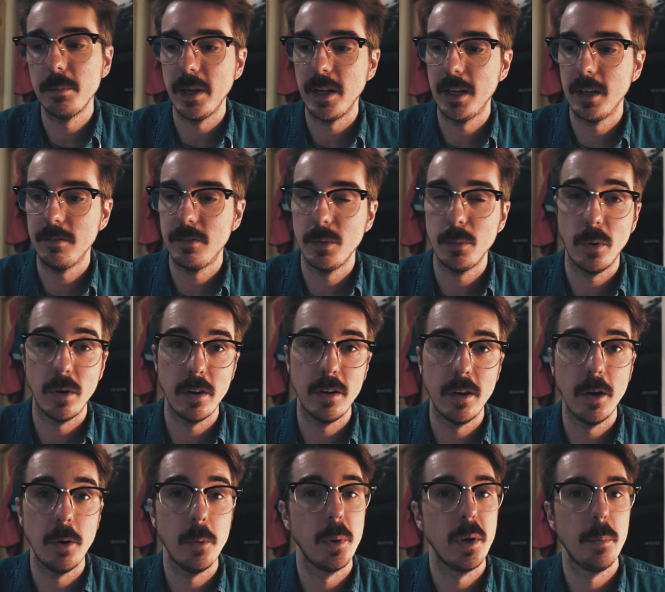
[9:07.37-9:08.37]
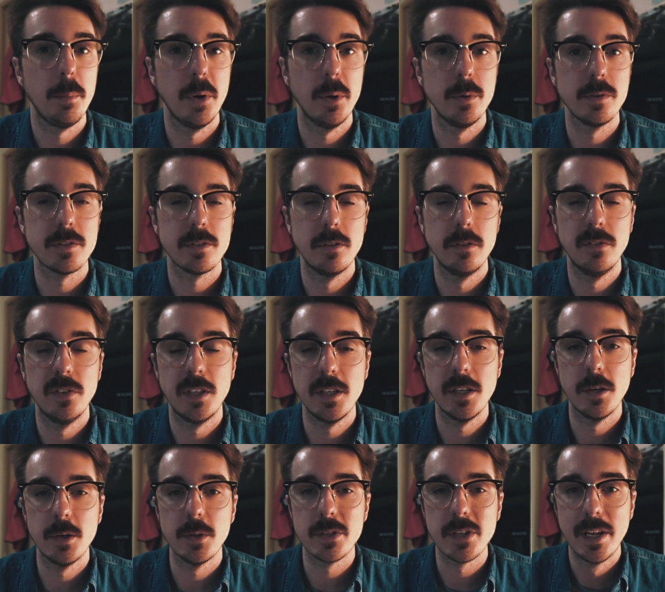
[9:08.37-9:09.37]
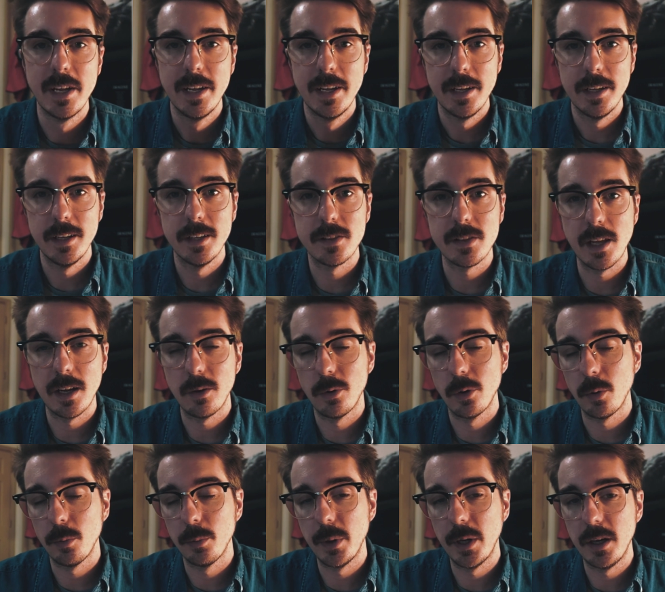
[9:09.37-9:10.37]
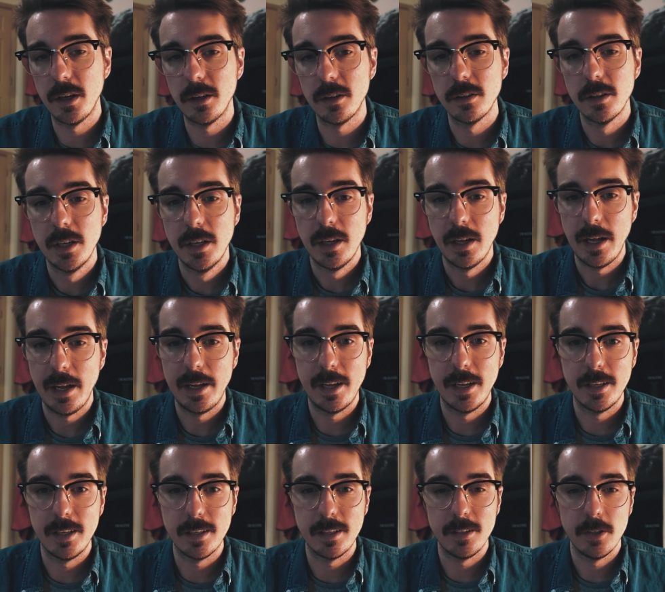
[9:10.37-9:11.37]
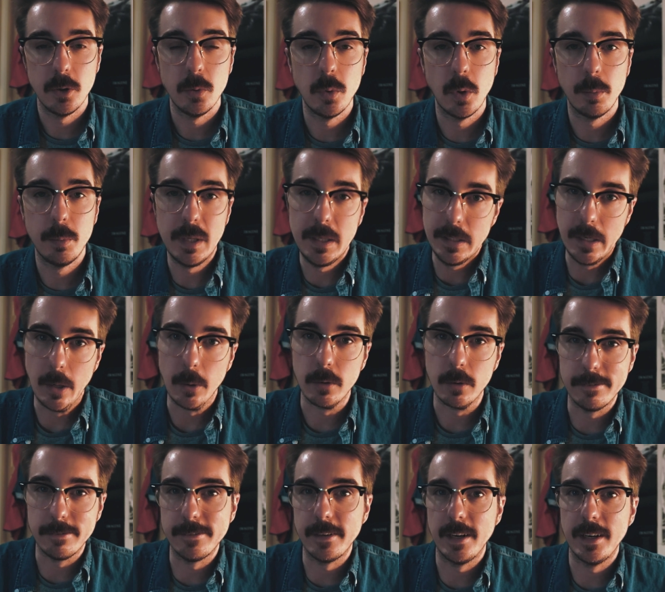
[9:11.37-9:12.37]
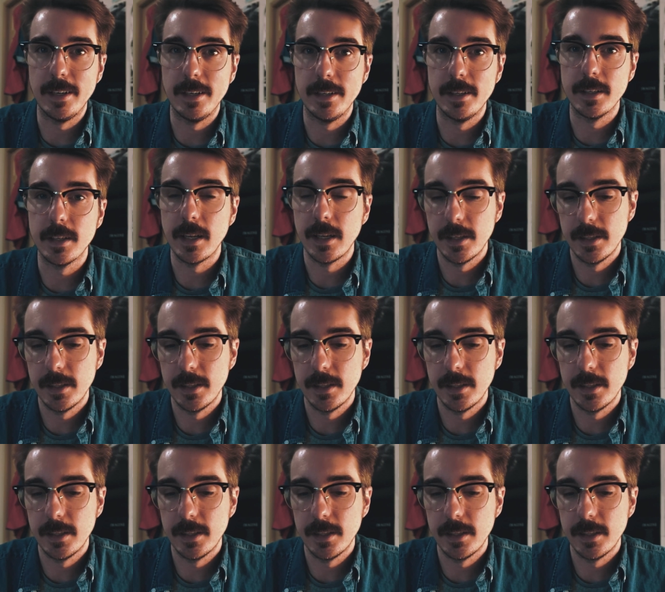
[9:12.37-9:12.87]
And if you want to know when I post new videos, hit that little bell and you will be notified.